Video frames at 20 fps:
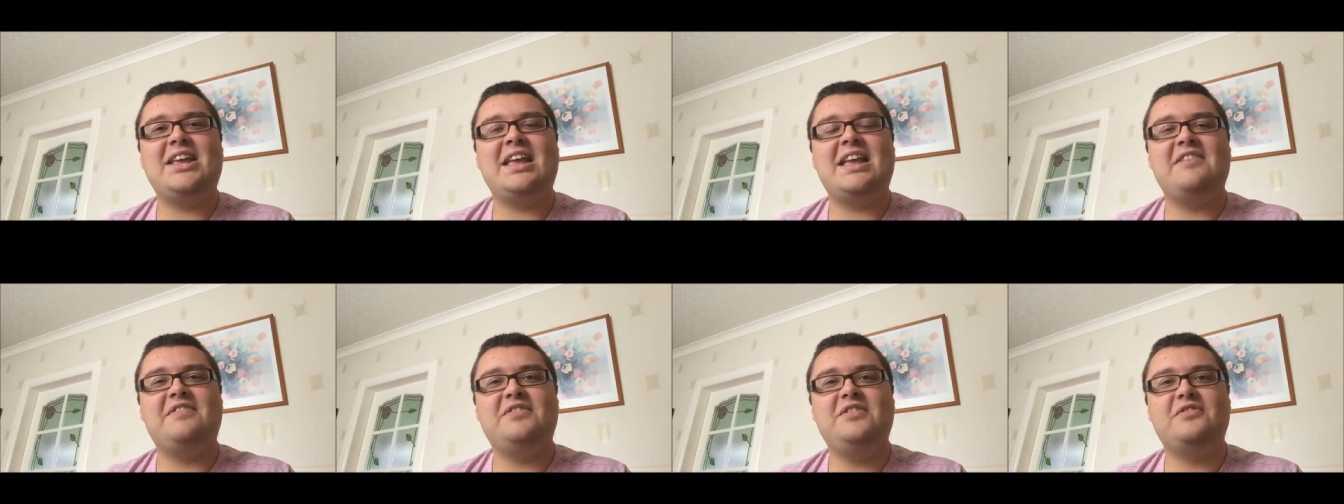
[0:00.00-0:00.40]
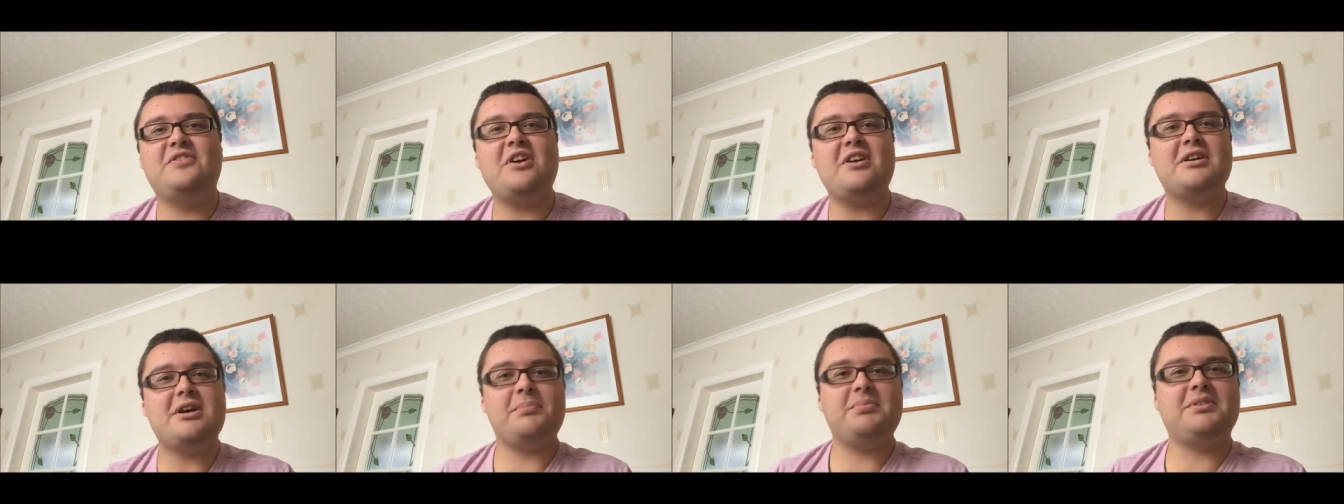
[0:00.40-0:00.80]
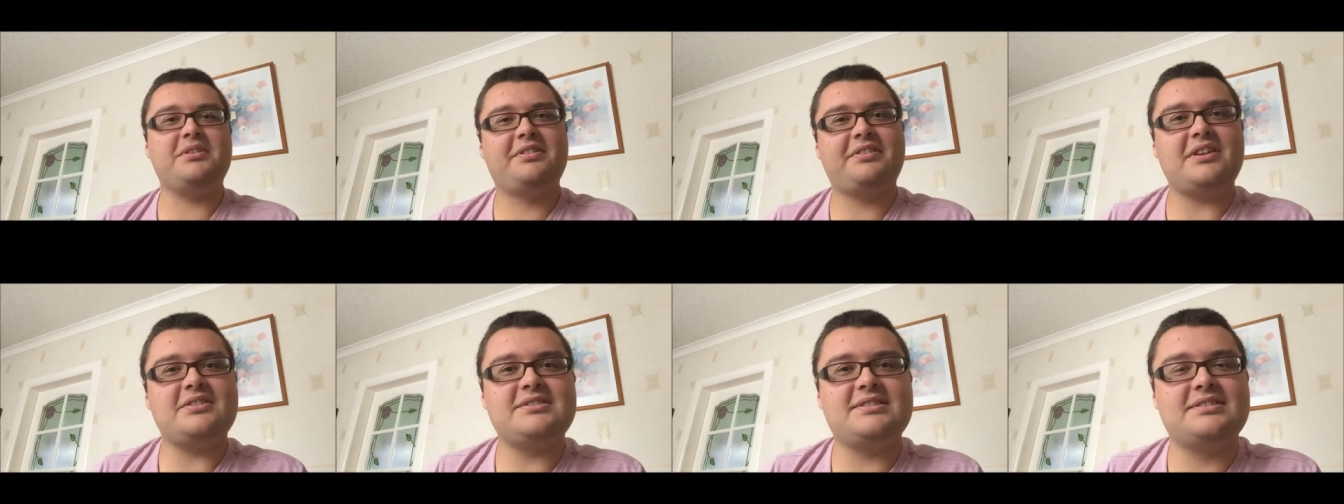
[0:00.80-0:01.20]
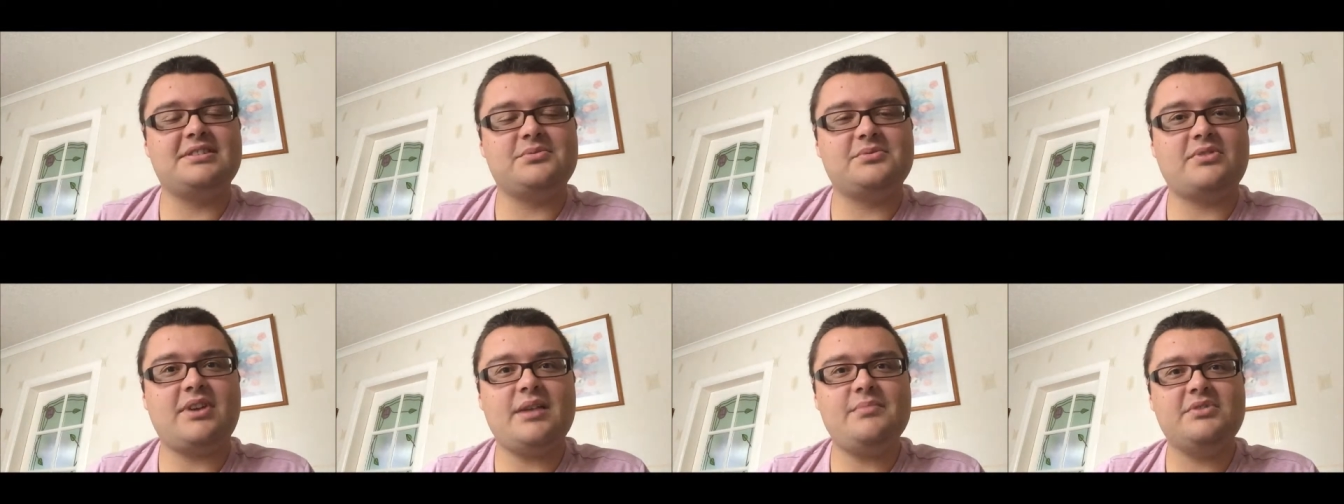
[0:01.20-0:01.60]
if you've got a couple of thousand
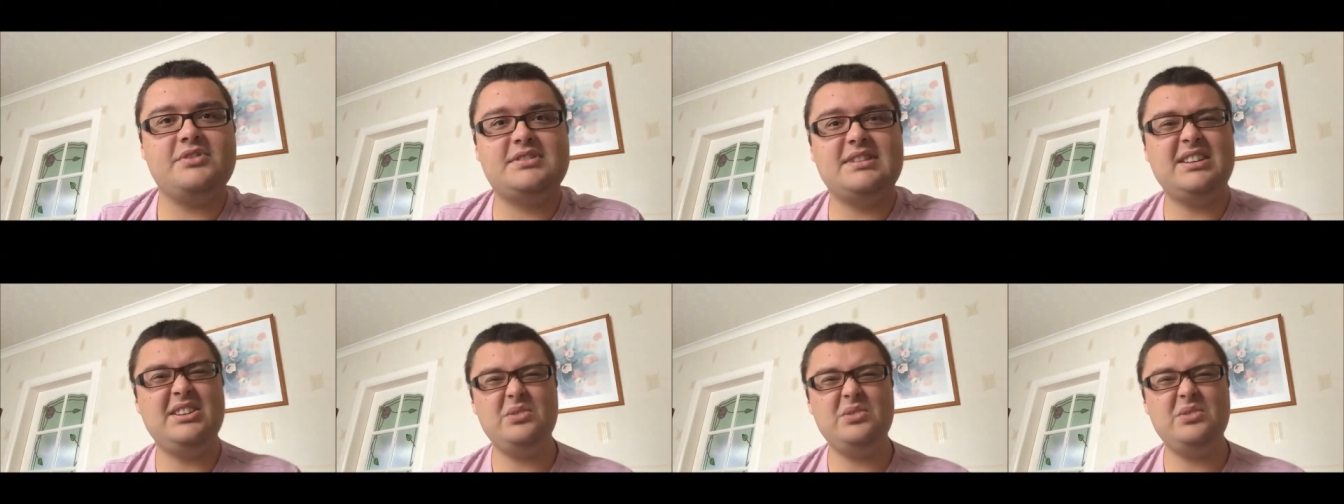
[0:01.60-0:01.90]
subscribers,